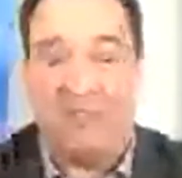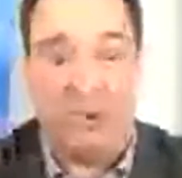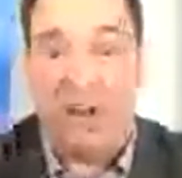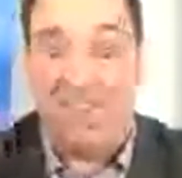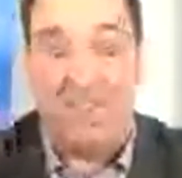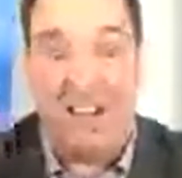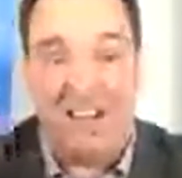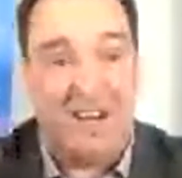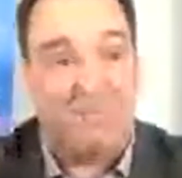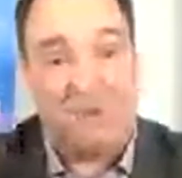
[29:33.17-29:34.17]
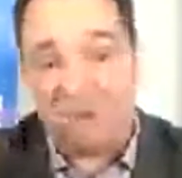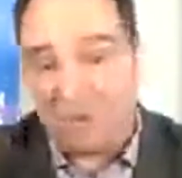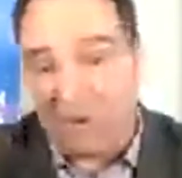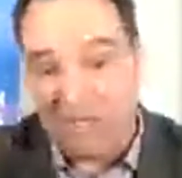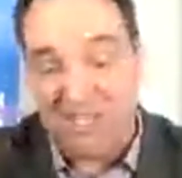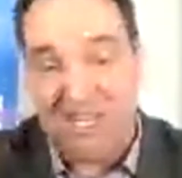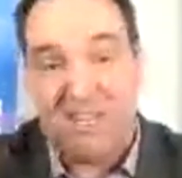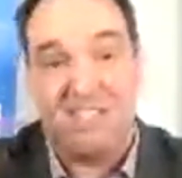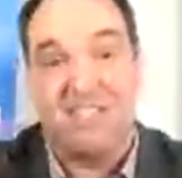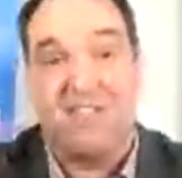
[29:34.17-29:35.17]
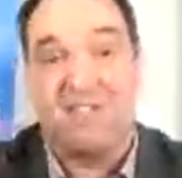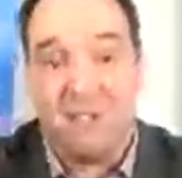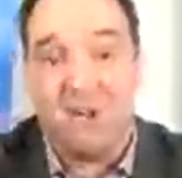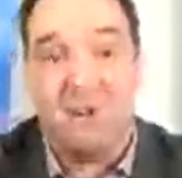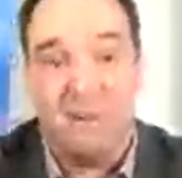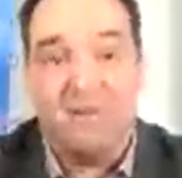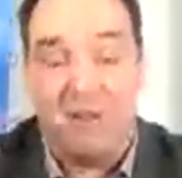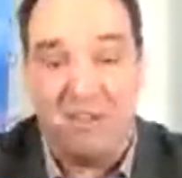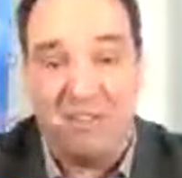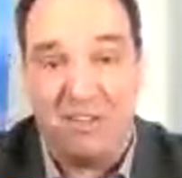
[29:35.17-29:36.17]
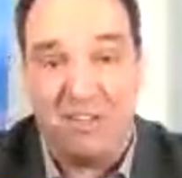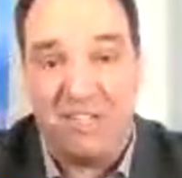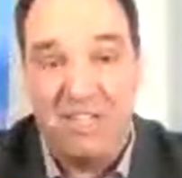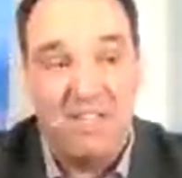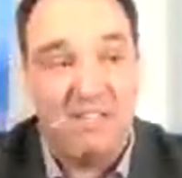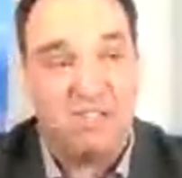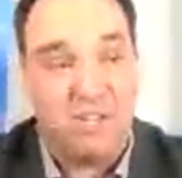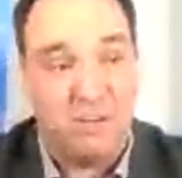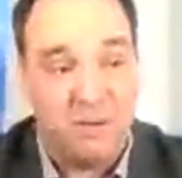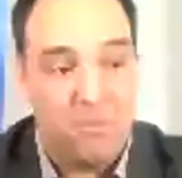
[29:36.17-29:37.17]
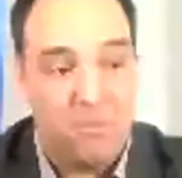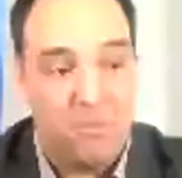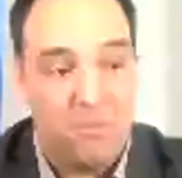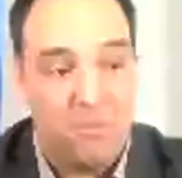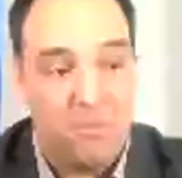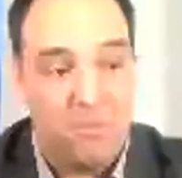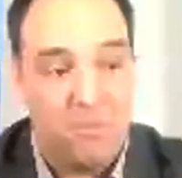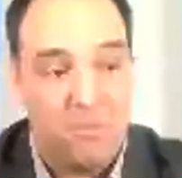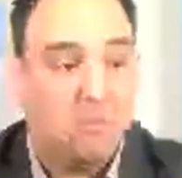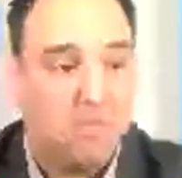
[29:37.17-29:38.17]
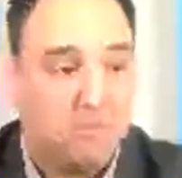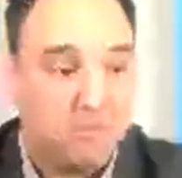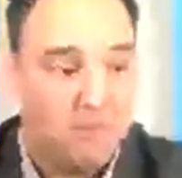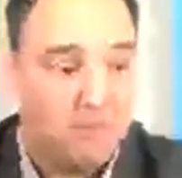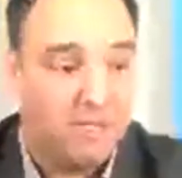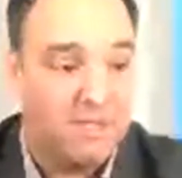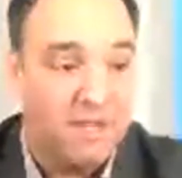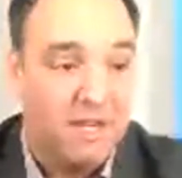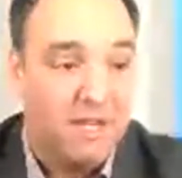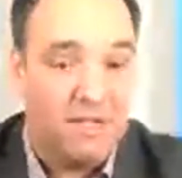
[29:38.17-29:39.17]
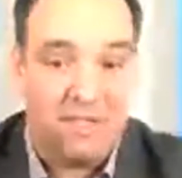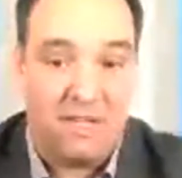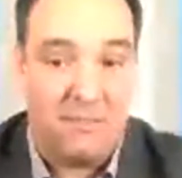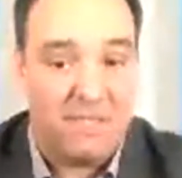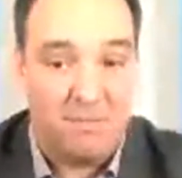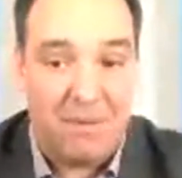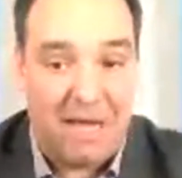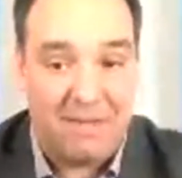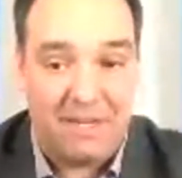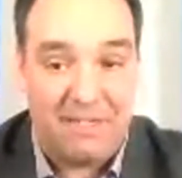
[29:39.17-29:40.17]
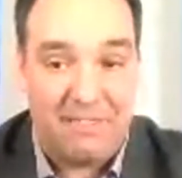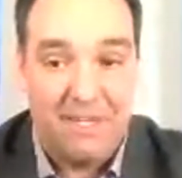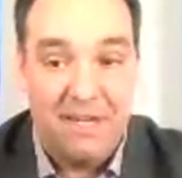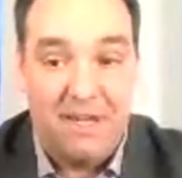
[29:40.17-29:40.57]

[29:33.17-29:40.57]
we're not done. And I'm sorry to say this, there's going to be volatility. There's going to be more volatility. There's going to be some up days. There's going to be some bad days.